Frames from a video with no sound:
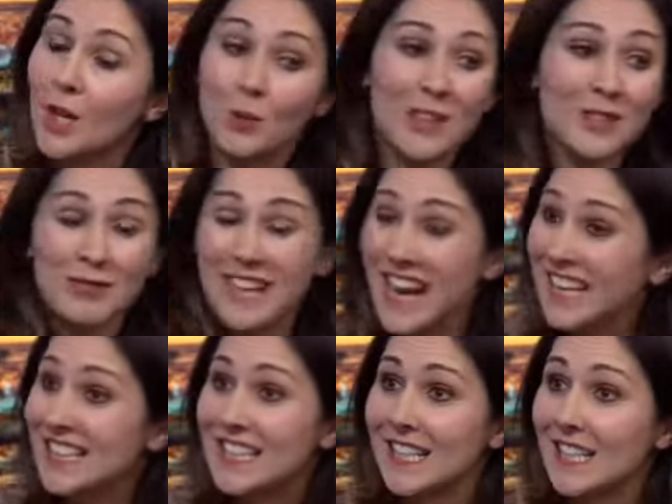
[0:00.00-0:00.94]
when the
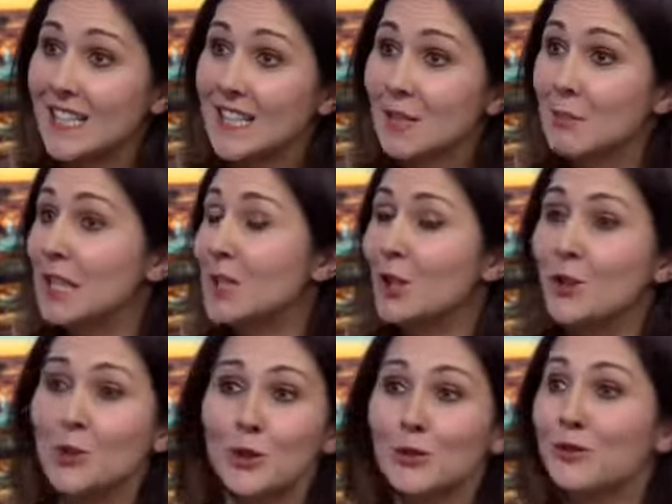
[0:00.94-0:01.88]
reality is, I mean,
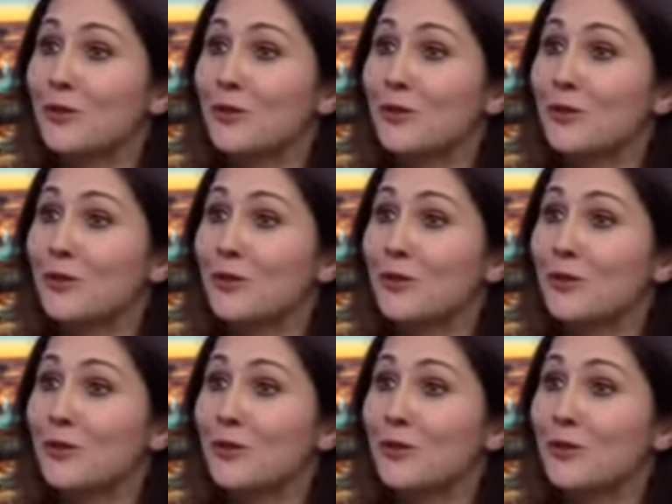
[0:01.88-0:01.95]
Google,